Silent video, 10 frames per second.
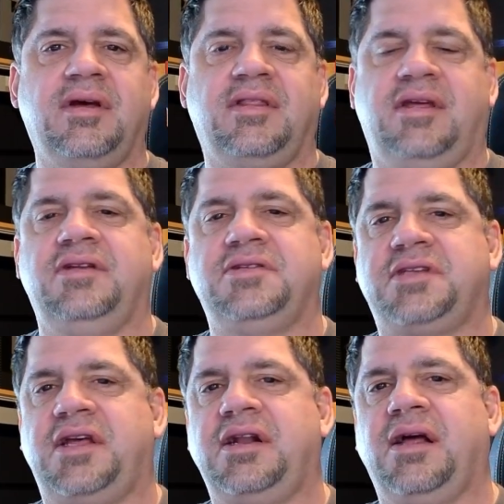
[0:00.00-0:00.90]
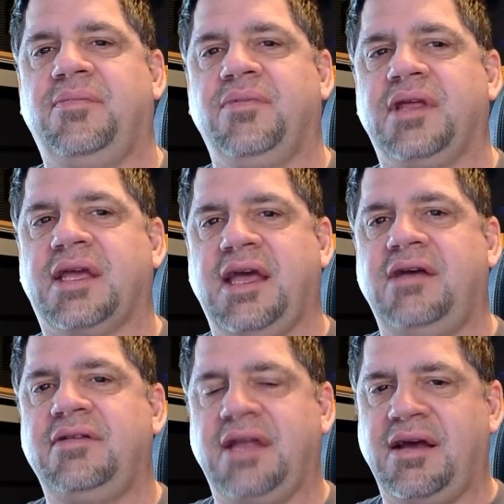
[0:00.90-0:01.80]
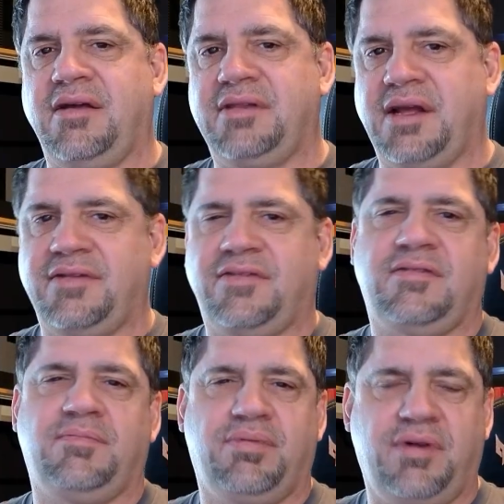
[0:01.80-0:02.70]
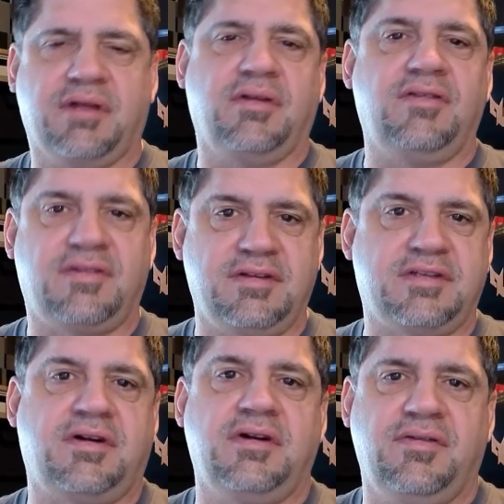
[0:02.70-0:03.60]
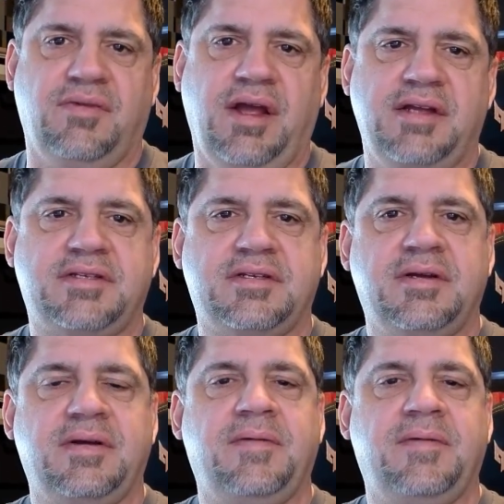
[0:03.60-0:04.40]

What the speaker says: that you set it up with a countdown that's pretty close to the start of the race.